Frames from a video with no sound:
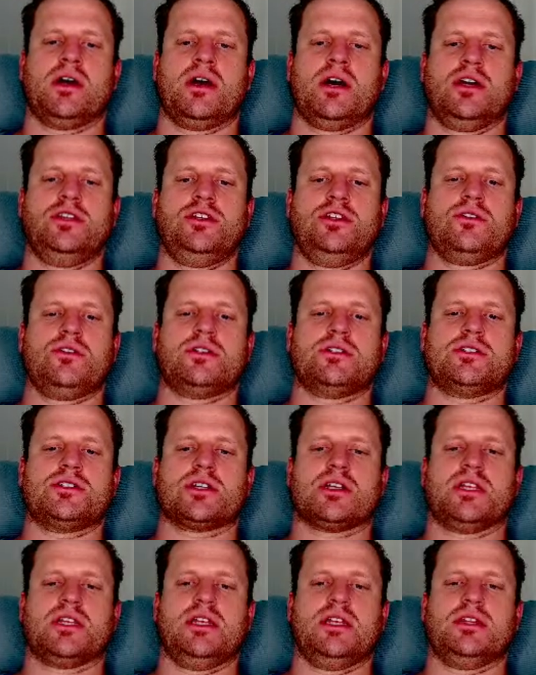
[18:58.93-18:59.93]
you can just
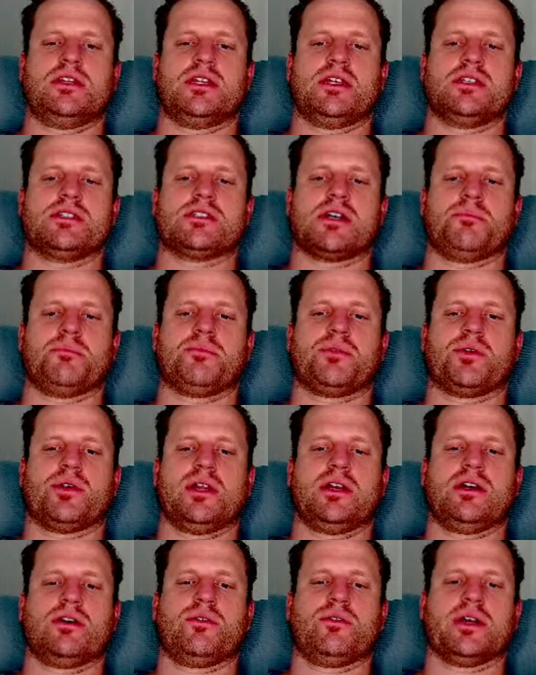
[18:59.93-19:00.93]
clean things up pretty
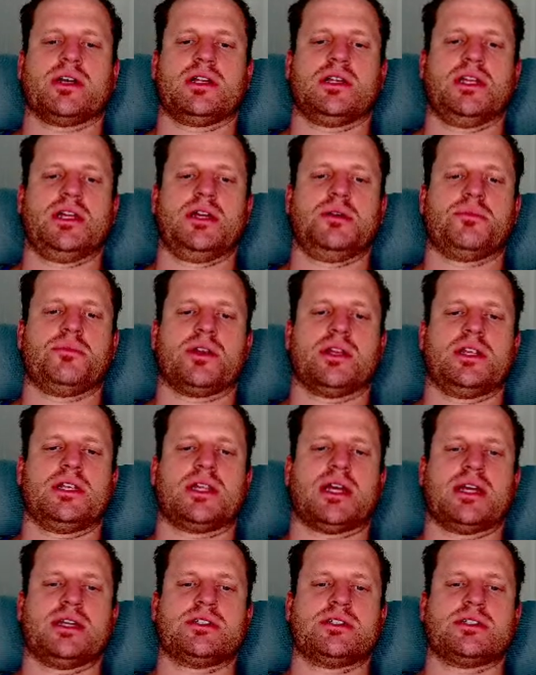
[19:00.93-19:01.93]
quickly, pretty
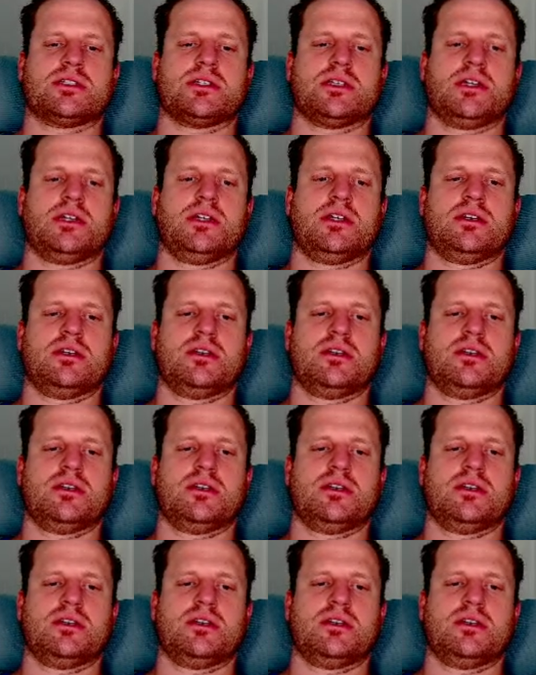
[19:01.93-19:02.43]
nicely,